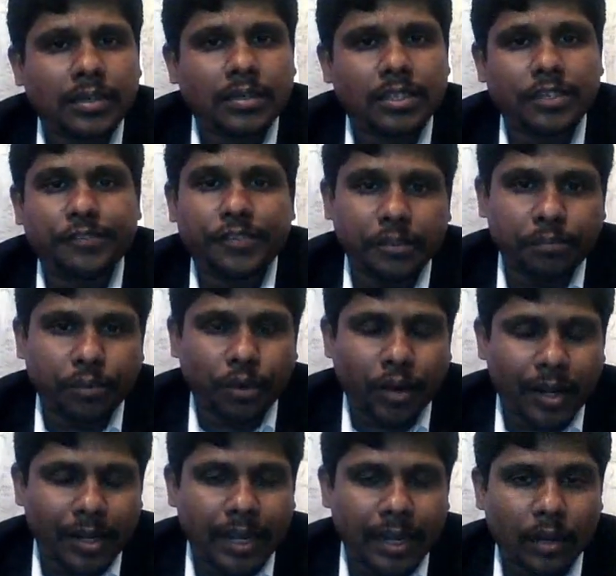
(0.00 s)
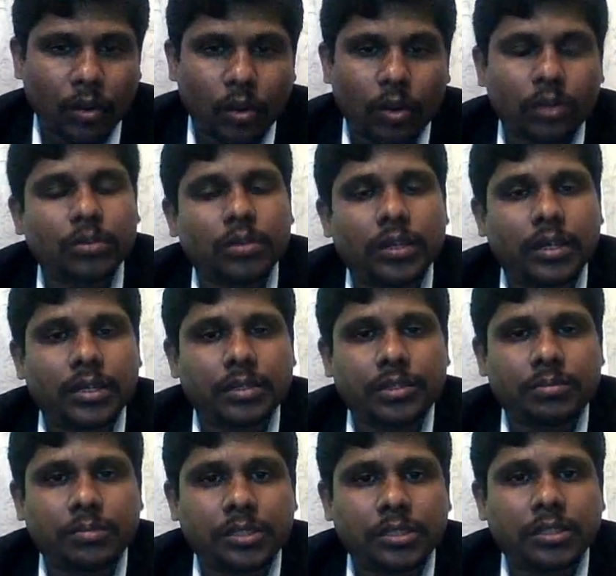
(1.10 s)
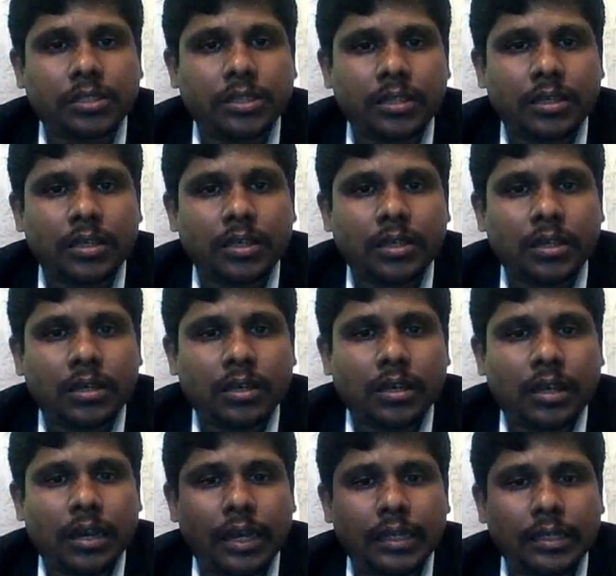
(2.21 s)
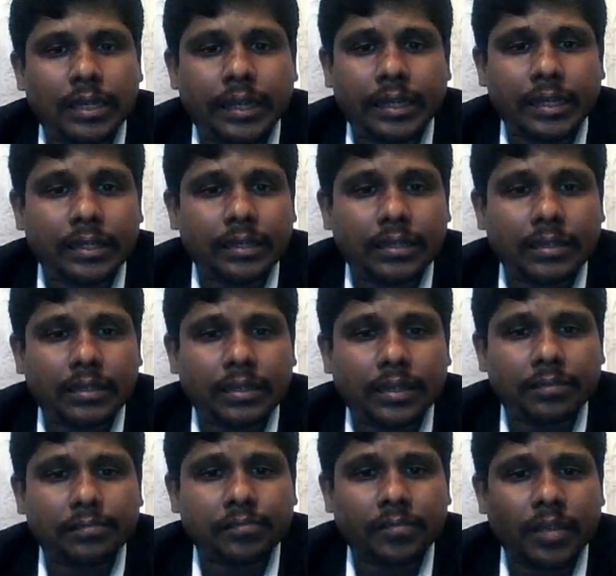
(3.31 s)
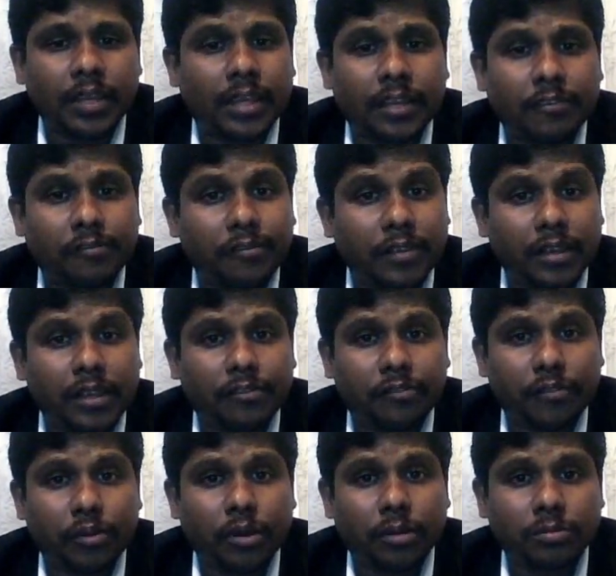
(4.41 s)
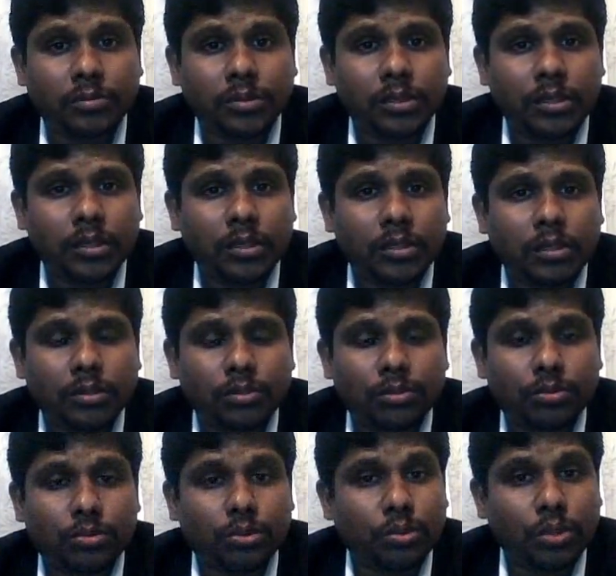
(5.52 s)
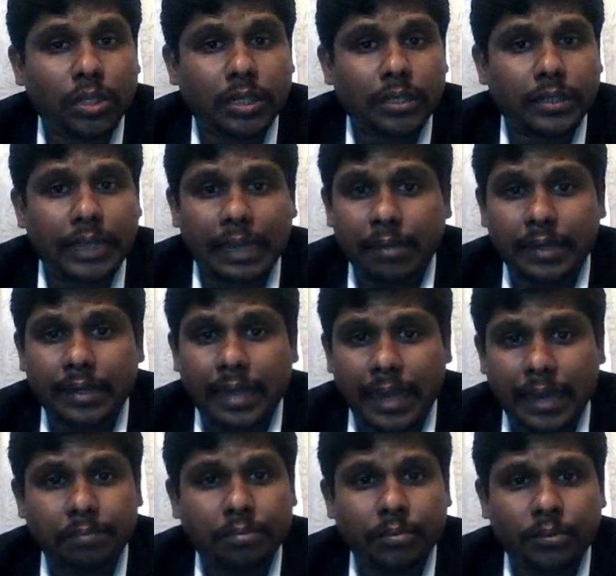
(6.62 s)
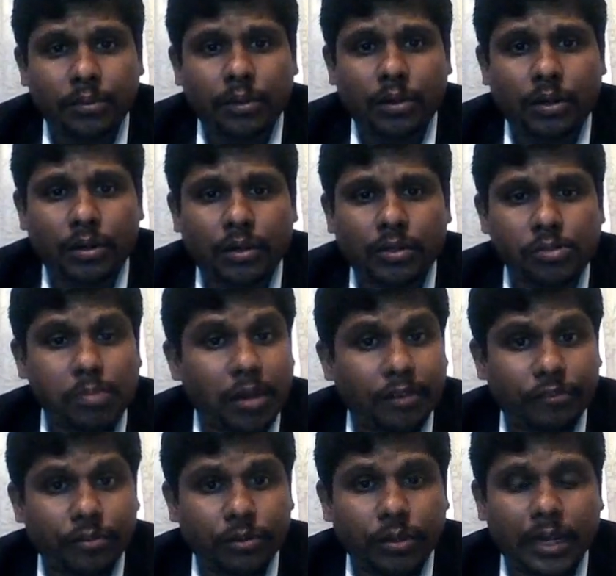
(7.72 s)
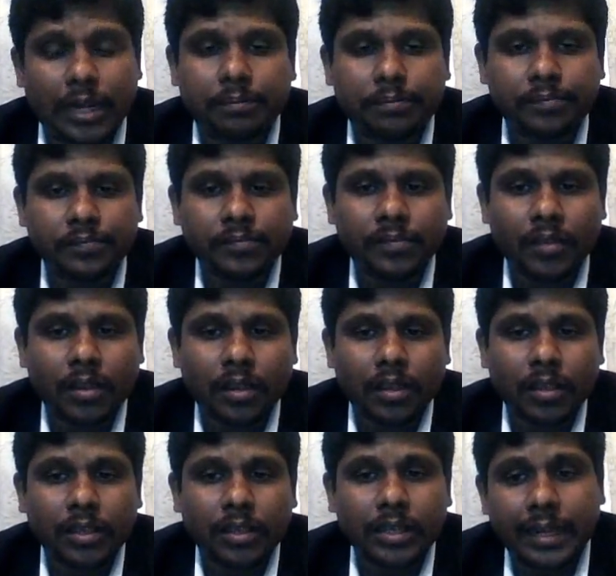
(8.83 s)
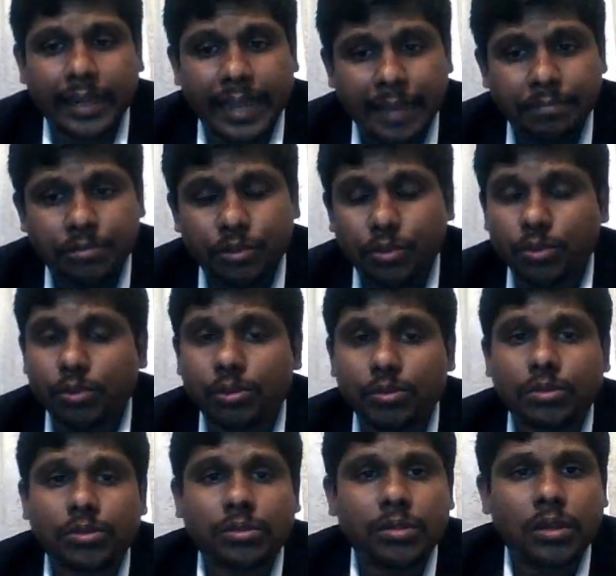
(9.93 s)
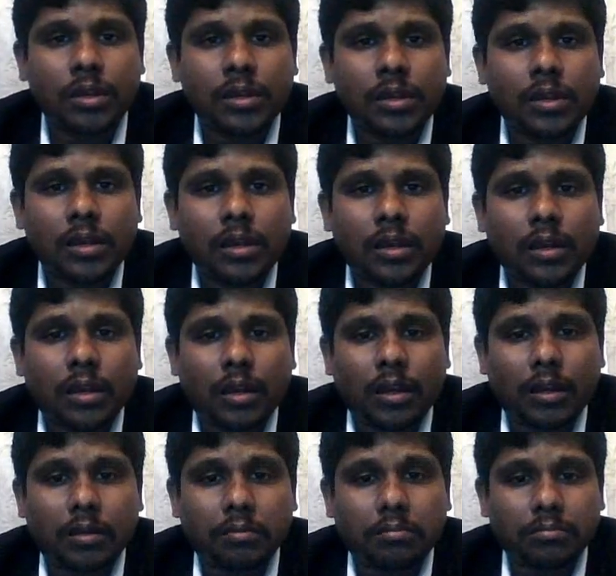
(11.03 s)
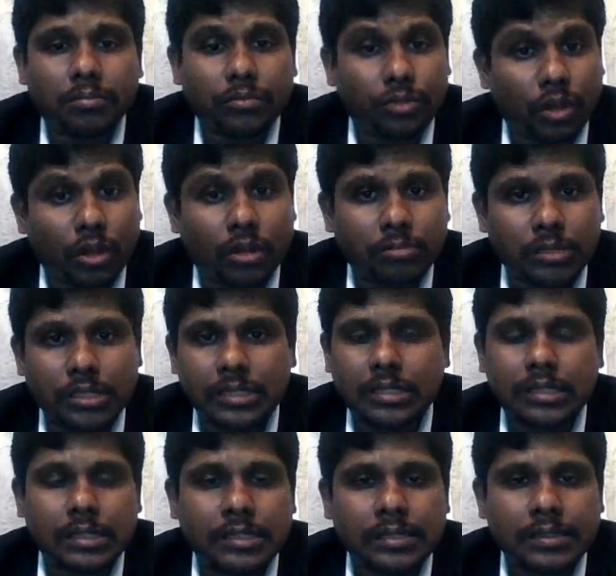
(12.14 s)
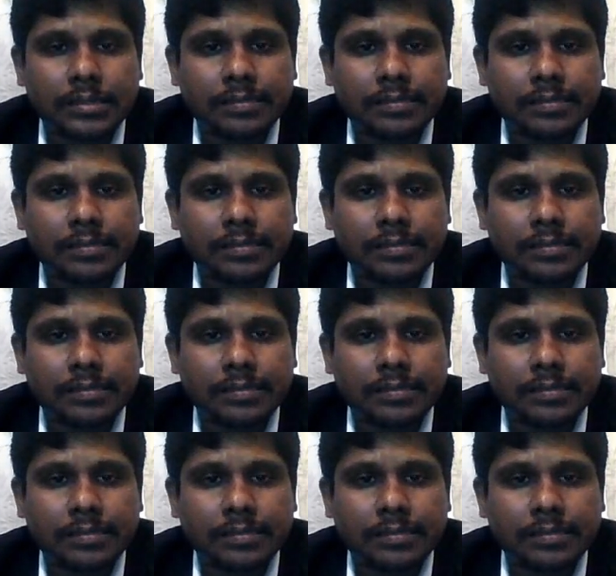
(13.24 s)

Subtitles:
different product catalog to the customers, and he can fill the form through the tablet app or smartphone app, can capture those documents,